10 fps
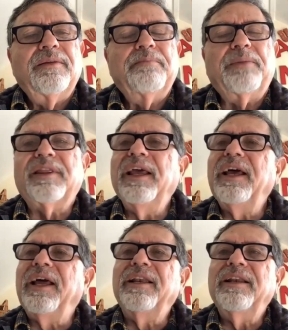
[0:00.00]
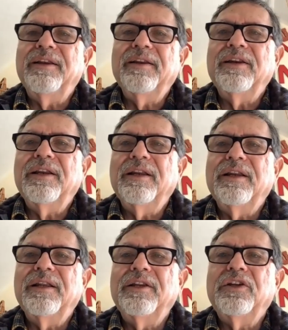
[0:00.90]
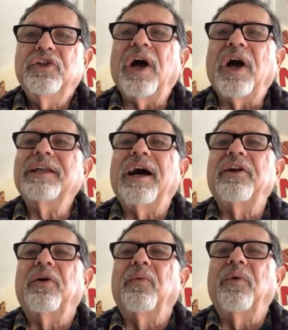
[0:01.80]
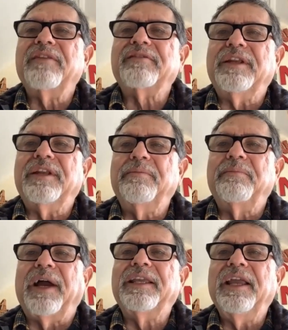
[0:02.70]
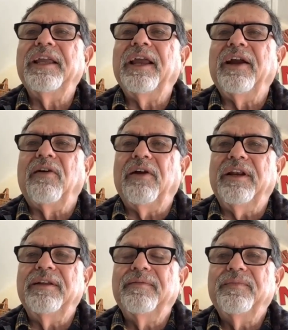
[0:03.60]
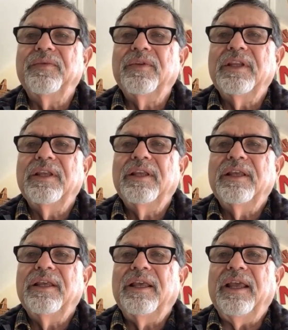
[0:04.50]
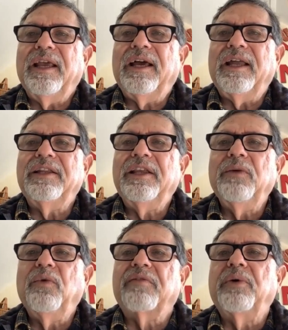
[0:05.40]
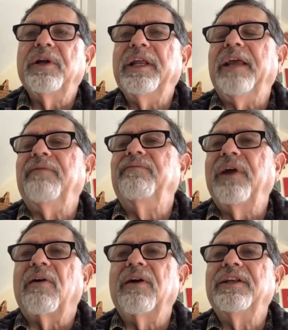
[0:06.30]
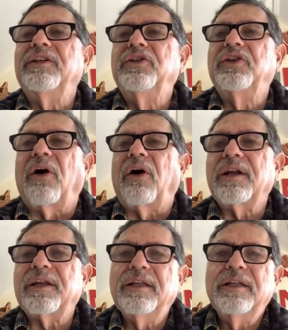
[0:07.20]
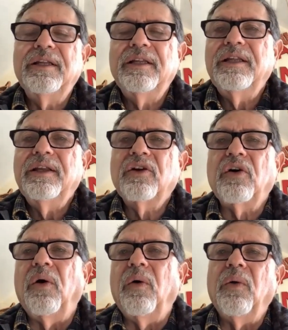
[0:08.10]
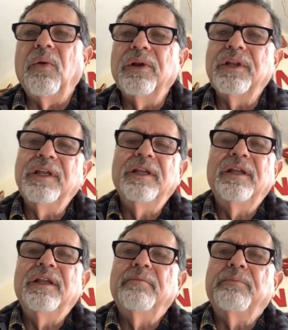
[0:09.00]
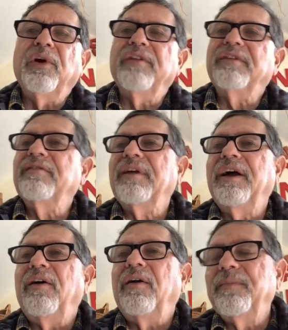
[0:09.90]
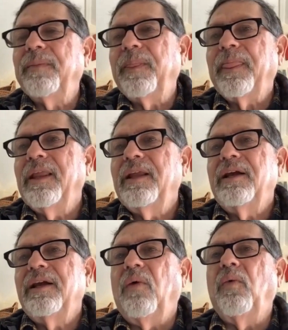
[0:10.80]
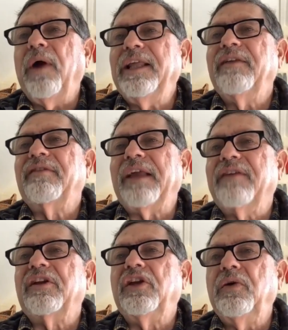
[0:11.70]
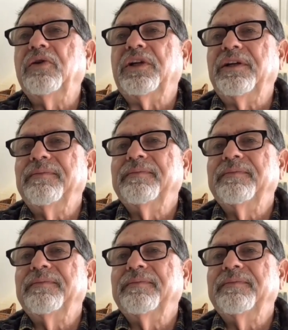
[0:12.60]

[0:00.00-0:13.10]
But then John got arrested by King Herod, and he was put in a very dark, cold prison cell awaiting his execution.